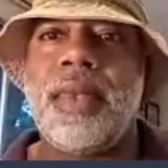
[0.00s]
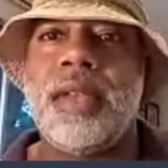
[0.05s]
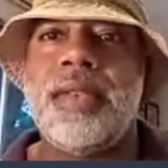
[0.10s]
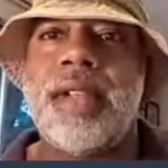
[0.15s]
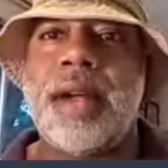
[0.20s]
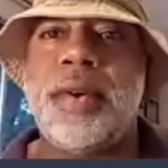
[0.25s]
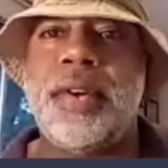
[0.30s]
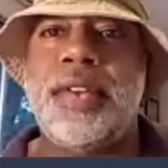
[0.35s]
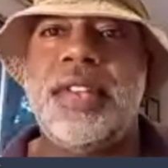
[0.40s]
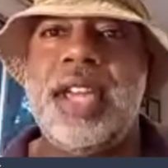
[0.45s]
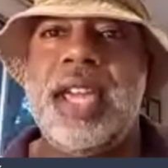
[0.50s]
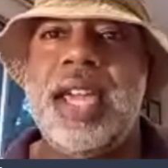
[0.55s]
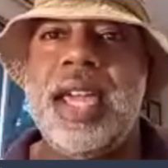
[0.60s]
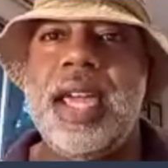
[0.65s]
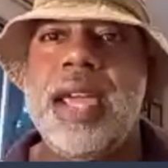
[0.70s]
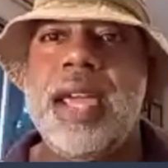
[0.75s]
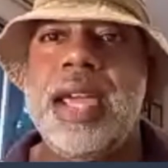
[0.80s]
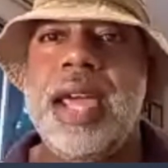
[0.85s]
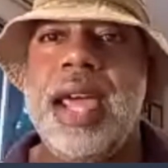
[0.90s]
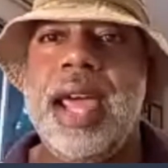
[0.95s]
Dr.
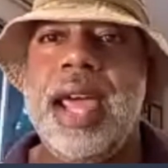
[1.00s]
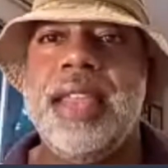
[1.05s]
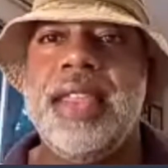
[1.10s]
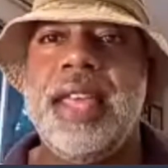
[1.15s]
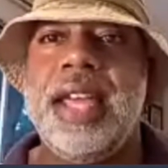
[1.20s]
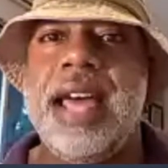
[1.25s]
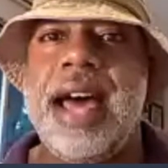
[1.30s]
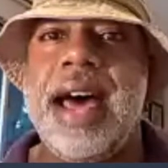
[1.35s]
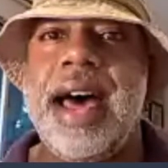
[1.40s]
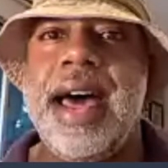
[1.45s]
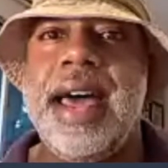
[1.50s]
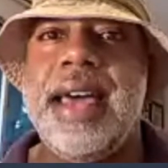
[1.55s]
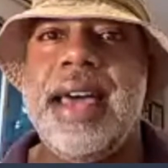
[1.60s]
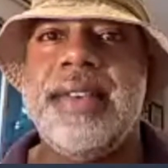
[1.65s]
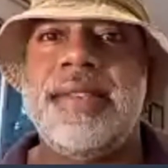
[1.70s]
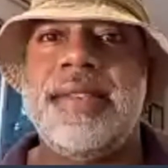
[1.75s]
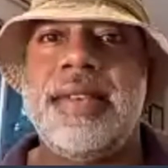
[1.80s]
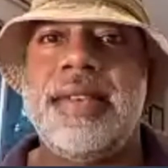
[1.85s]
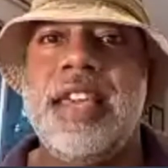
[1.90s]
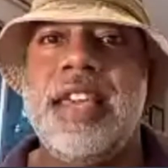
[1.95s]
T and the
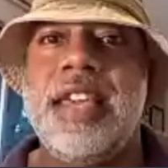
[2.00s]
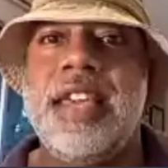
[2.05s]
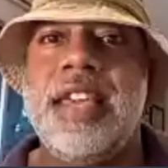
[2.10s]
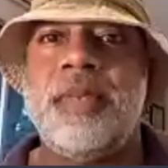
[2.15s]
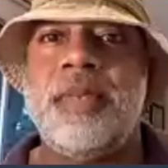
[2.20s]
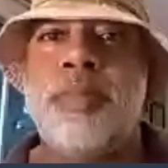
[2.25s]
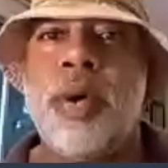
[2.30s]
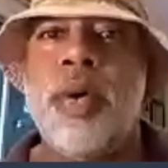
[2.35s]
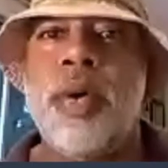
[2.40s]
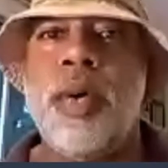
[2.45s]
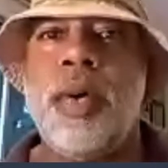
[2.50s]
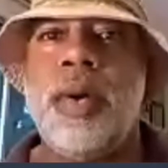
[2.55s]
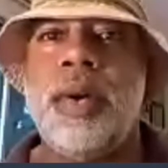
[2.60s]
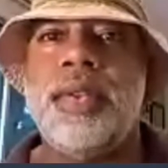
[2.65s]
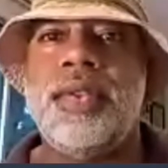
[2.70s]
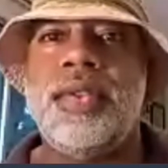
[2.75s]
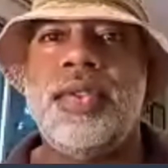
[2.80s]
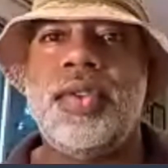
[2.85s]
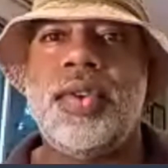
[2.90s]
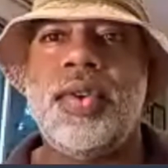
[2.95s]
guys he spoke
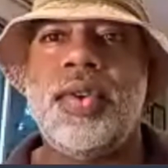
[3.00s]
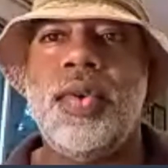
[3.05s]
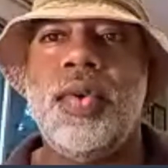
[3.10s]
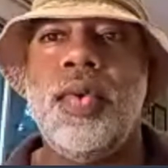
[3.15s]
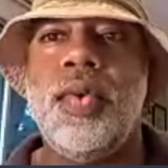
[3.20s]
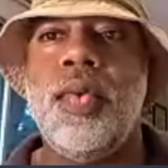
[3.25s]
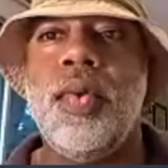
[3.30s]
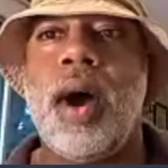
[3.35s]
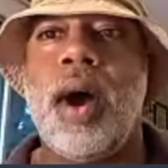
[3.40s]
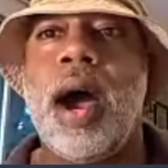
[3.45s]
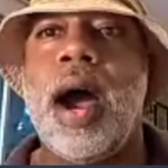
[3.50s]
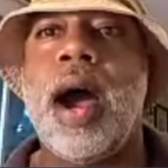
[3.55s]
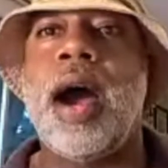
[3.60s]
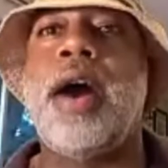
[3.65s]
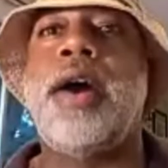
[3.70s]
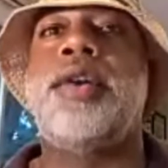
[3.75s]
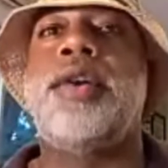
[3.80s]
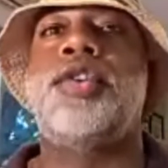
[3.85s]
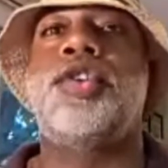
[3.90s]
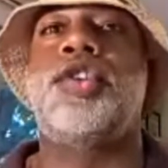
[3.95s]
to
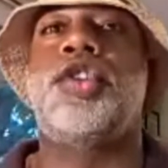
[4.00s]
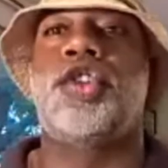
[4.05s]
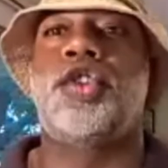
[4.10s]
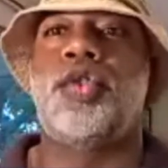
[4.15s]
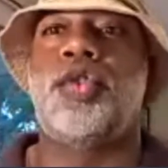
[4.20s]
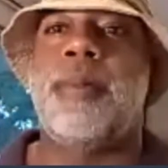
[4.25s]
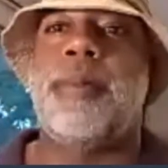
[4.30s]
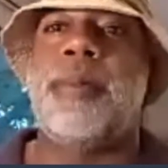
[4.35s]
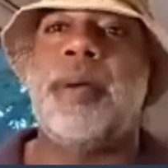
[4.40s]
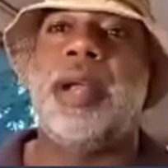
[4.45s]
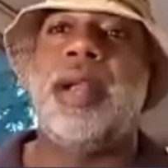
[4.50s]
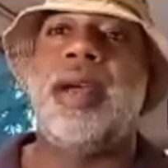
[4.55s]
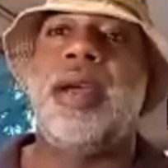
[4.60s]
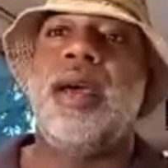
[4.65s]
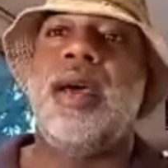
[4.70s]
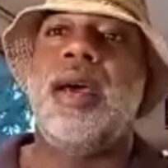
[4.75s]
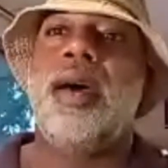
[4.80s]
are tripping.